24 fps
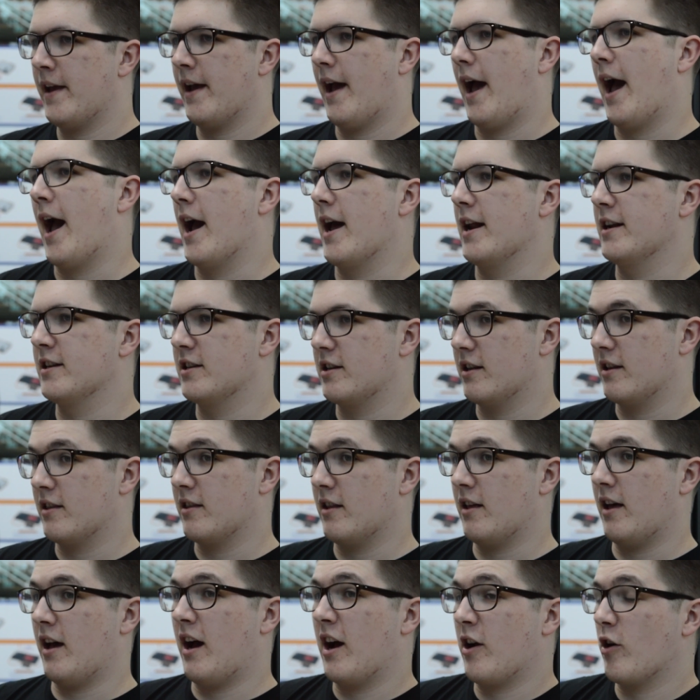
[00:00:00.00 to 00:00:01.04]
and
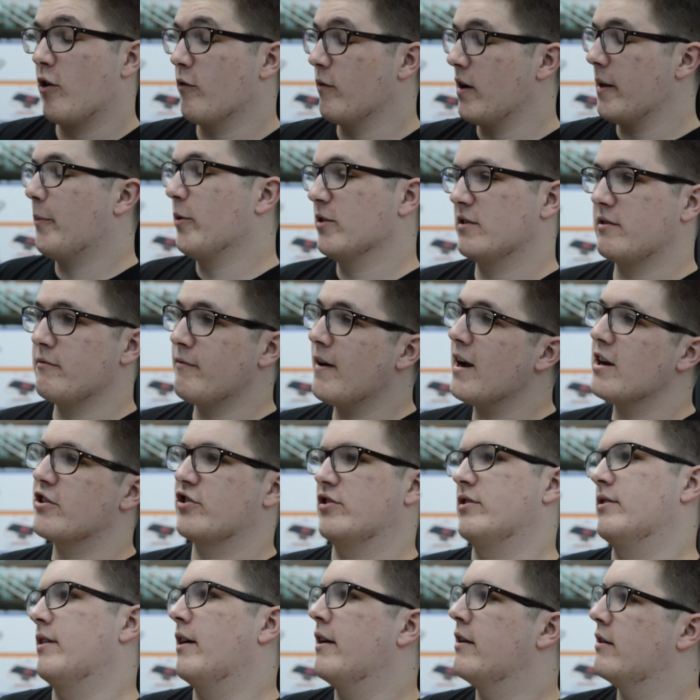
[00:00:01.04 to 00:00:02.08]
I got really positive
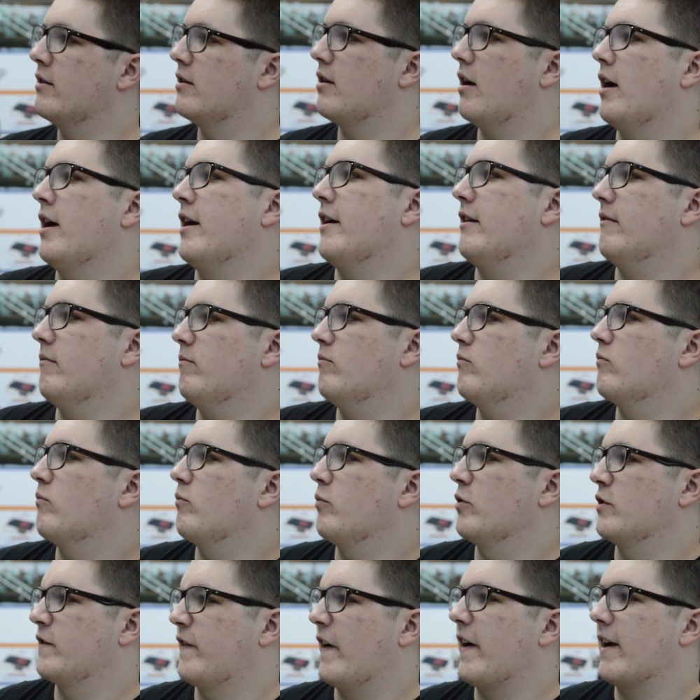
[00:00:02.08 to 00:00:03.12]
reaction, and it
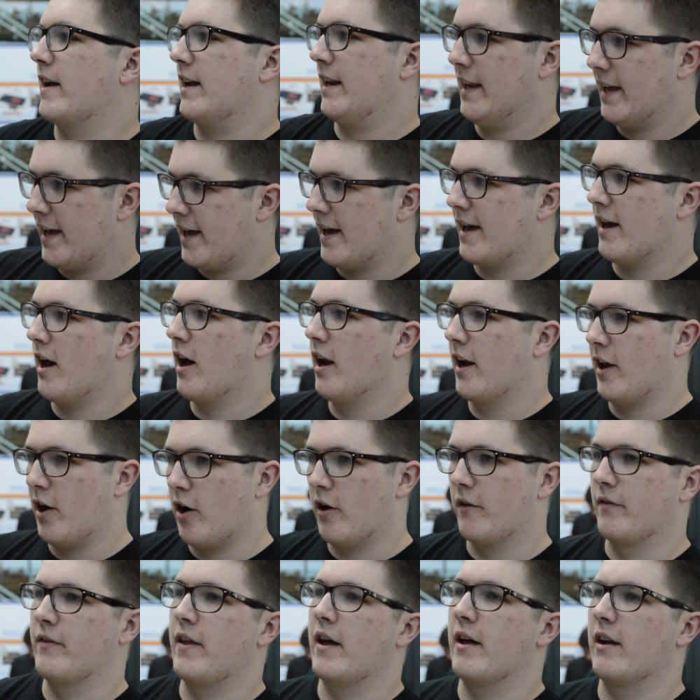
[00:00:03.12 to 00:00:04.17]
was very clear early
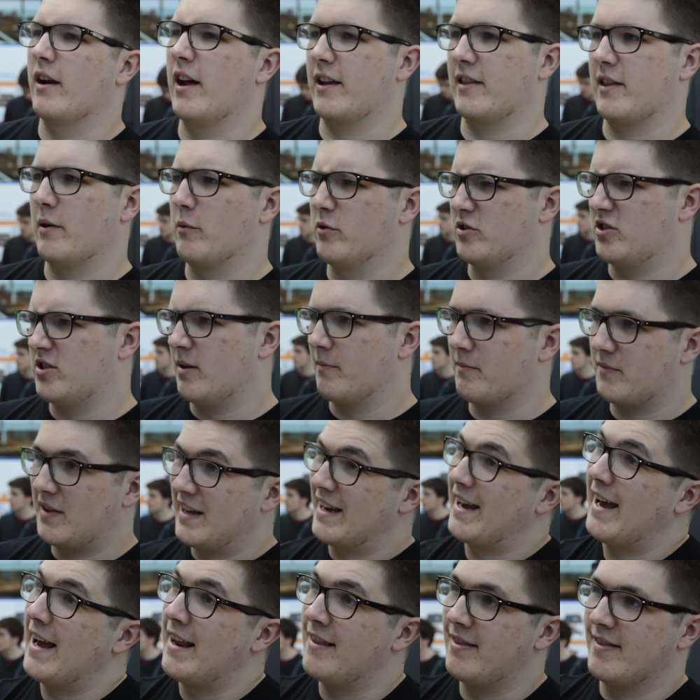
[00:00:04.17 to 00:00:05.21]
on that like there was
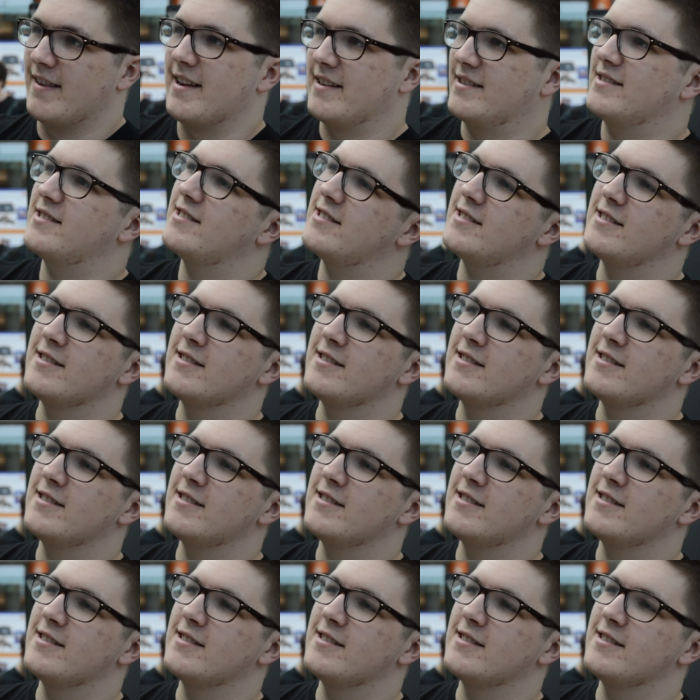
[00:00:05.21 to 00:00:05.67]
something in this.